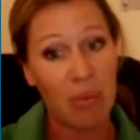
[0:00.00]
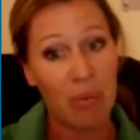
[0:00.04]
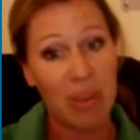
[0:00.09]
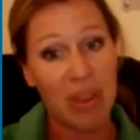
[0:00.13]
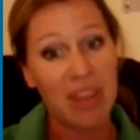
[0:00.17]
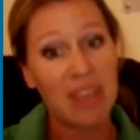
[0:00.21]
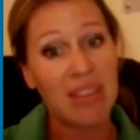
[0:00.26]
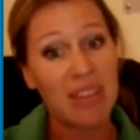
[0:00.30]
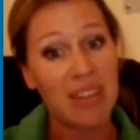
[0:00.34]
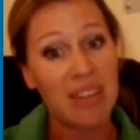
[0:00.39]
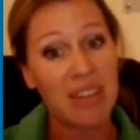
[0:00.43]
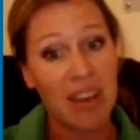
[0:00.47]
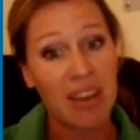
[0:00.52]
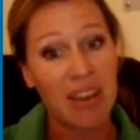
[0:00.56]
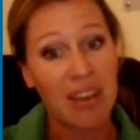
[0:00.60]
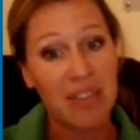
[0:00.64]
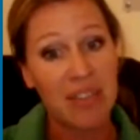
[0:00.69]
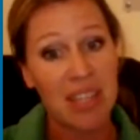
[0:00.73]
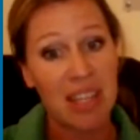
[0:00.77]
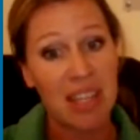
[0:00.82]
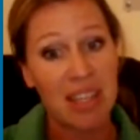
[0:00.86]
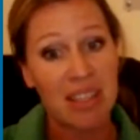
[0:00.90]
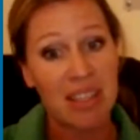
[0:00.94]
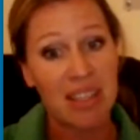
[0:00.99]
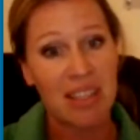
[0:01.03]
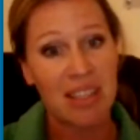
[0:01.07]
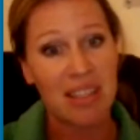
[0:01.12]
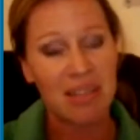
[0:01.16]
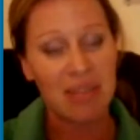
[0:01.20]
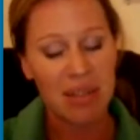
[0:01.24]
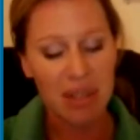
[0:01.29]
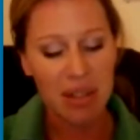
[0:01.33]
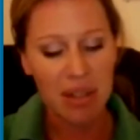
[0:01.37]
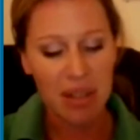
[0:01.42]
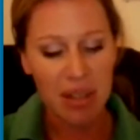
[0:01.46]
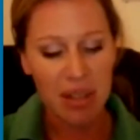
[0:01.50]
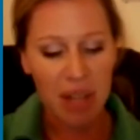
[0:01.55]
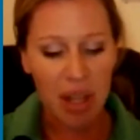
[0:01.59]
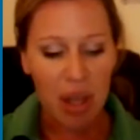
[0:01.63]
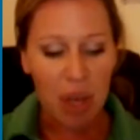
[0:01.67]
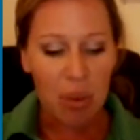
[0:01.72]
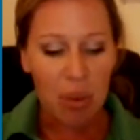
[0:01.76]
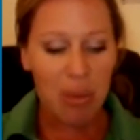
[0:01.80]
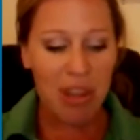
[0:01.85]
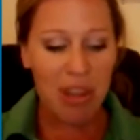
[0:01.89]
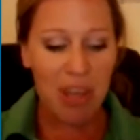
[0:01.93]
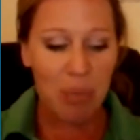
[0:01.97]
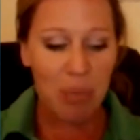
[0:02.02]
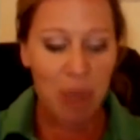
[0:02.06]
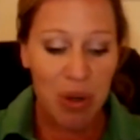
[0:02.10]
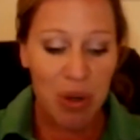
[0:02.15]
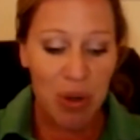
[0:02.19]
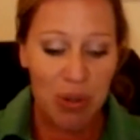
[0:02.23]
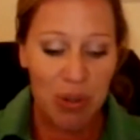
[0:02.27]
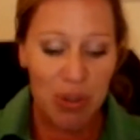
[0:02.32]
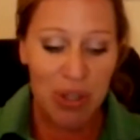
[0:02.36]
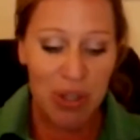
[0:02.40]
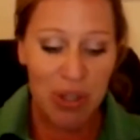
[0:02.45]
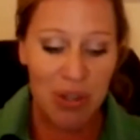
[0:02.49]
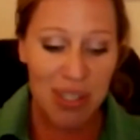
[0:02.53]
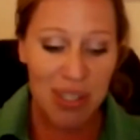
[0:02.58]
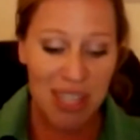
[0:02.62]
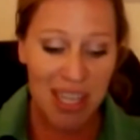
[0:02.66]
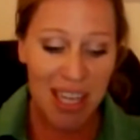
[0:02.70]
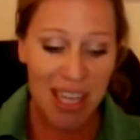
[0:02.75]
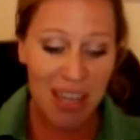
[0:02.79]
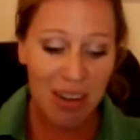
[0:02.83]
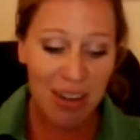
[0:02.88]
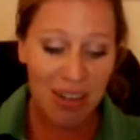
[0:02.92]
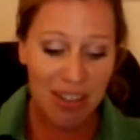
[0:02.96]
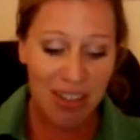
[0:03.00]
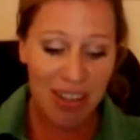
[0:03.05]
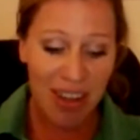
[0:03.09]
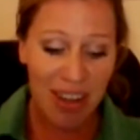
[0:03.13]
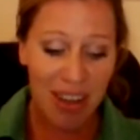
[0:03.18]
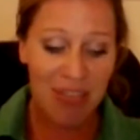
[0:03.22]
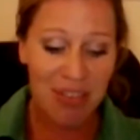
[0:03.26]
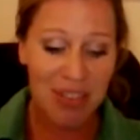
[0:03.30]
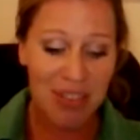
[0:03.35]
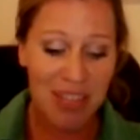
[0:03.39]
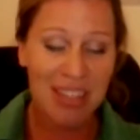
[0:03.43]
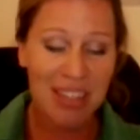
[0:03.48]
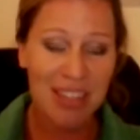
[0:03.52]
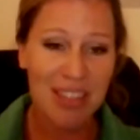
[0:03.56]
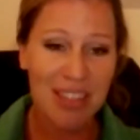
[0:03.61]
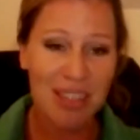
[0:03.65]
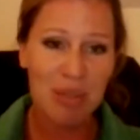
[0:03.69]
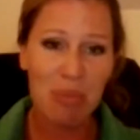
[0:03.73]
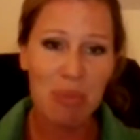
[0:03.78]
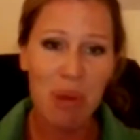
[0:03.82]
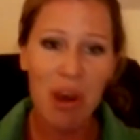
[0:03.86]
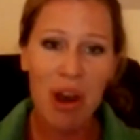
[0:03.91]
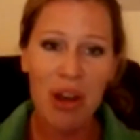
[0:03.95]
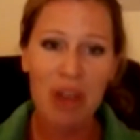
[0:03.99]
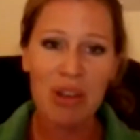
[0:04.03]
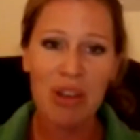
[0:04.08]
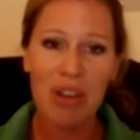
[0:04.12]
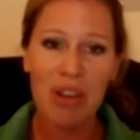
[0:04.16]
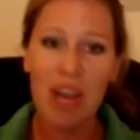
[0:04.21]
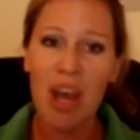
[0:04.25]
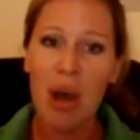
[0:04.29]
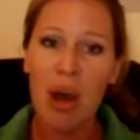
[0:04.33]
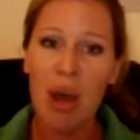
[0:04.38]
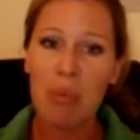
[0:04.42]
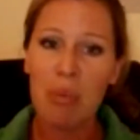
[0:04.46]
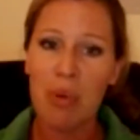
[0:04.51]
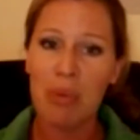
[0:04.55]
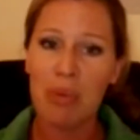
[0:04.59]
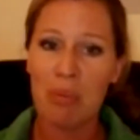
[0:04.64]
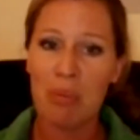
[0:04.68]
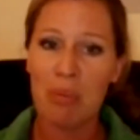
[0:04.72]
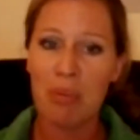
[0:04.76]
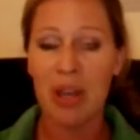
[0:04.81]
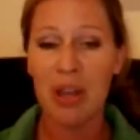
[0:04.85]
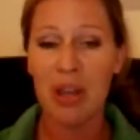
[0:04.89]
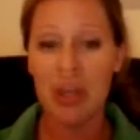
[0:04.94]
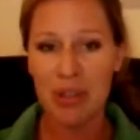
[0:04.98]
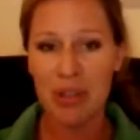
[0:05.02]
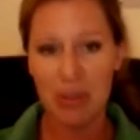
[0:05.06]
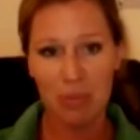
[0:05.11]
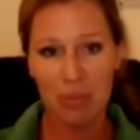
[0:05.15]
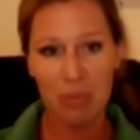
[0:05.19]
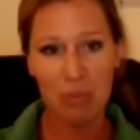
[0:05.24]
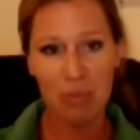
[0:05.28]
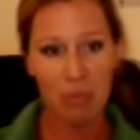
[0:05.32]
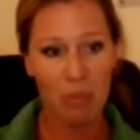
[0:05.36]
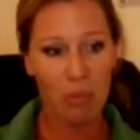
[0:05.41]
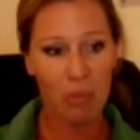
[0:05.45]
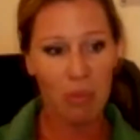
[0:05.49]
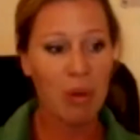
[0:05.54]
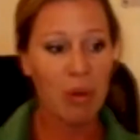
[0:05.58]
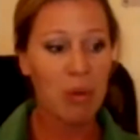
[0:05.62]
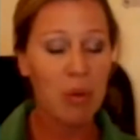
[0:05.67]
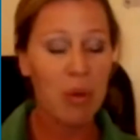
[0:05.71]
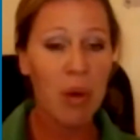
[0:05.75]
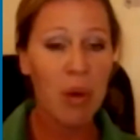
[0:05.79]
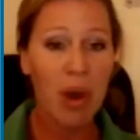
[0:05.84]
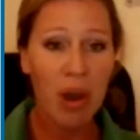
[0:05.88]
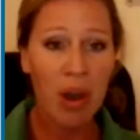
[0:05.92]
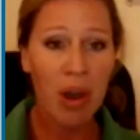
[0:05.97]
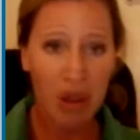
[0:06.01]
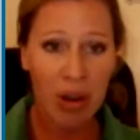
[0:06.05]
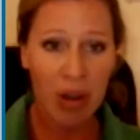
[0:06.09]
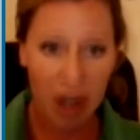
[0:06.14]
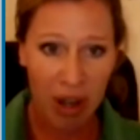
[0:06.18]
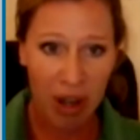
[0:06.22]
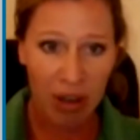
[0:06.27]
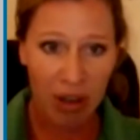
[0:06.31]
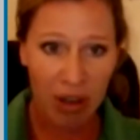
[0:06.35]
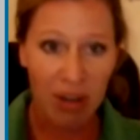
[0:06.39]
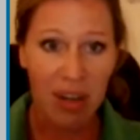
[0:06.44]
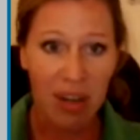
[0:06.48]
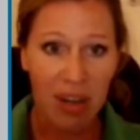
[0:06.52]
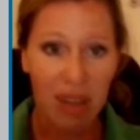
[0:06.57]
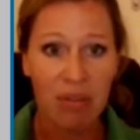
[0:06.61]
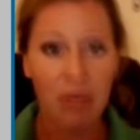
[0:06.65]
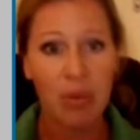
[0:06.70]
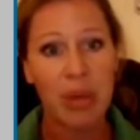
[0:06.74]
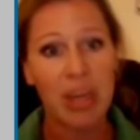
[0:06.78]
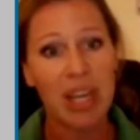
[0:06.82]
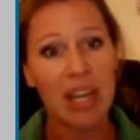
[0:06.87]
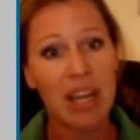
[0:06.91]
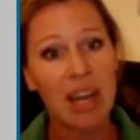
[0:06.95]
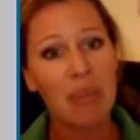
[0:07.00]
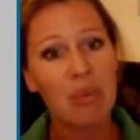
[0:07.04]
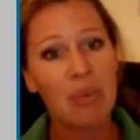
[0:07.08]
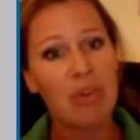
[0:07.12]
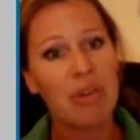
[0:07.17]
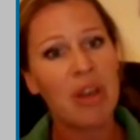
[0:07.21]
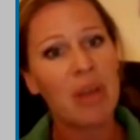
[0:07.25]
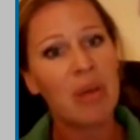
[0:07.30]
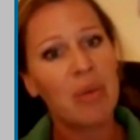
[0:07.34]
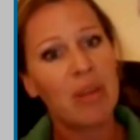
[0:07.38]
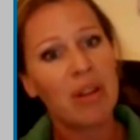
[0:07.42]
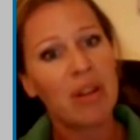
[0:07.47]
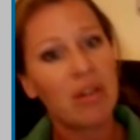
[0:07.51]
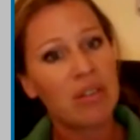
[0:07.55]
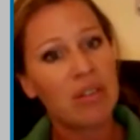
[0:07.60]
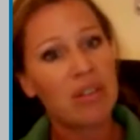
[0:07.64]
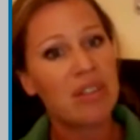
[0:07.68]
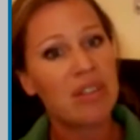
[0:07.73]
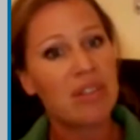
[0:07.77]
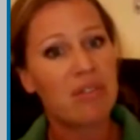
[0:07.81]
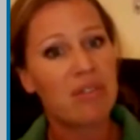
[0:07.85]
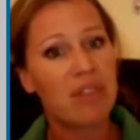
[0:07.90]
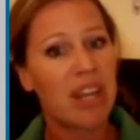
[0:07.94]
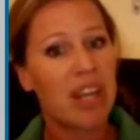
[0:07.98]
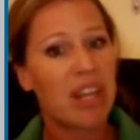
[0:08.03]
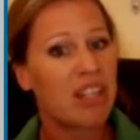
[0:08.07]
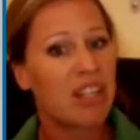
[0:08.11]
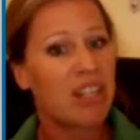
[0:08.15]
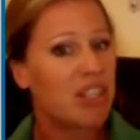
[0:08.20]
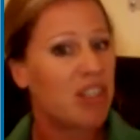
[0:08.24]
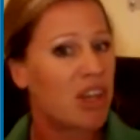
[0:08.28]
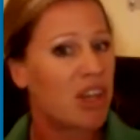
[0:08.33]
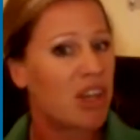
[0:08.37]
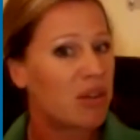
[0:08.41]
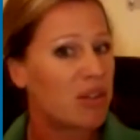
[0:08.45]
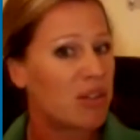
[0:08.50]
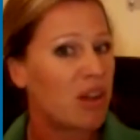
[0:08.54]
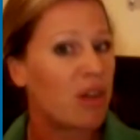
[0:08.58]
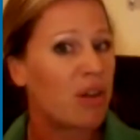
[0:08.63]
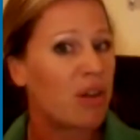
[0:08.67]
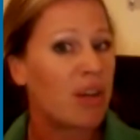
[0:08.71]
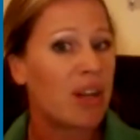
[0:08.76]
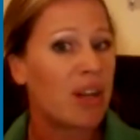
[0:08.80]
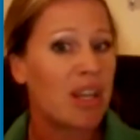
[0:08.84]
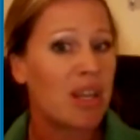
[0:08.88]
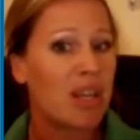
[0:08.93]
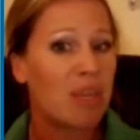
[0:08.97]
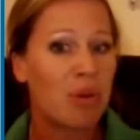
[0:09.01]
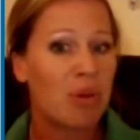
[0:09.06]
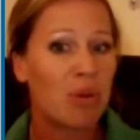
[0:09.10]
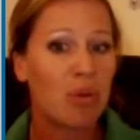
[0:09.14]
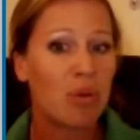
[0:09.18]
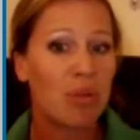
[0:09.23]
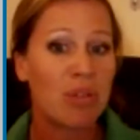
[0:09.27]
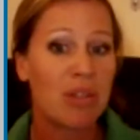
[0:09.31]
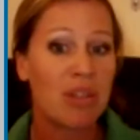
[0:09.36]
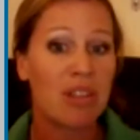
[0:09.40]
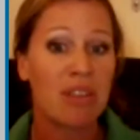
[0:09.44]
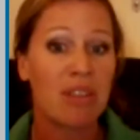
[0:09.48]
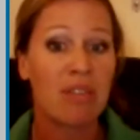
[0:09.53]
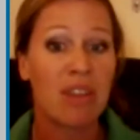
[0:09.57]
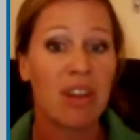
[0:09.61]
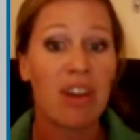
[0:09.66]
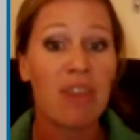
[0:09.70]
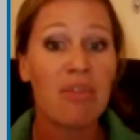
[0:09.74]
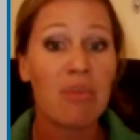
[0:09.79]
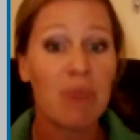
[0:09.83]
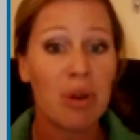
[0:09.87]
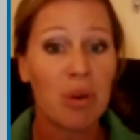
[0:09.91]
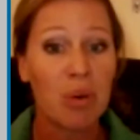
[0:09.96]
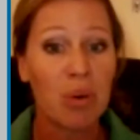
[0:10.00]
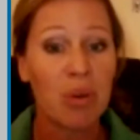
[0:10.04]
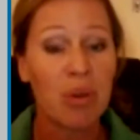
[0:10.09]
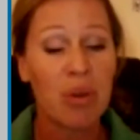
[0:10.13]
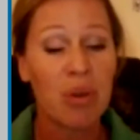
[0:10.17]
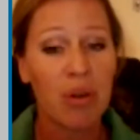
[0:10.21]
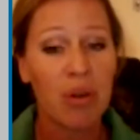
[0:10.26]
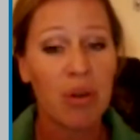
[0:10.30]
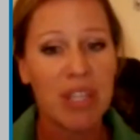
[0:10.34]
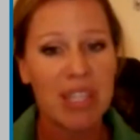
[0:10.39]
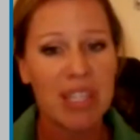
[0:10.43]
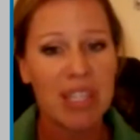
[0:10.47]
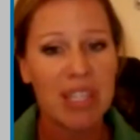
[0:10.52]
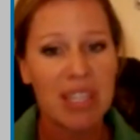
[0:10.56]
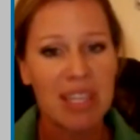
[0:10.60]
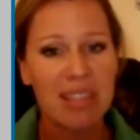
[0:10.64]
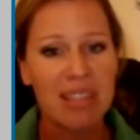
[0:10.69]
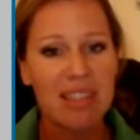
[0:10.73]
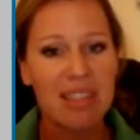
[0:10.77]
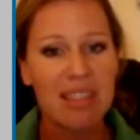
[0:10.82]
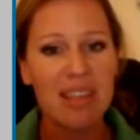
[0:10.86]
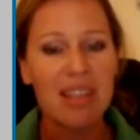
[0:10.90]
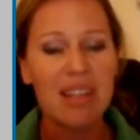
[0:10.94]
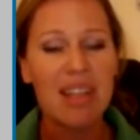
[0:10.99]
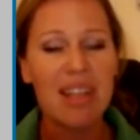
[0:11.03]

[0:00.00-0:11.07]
within the dive centre. But then we also see a lot of dive centres partnering up, because when we work on a local level, we collaborate with lots of different NGOs locally, but also different government authorities.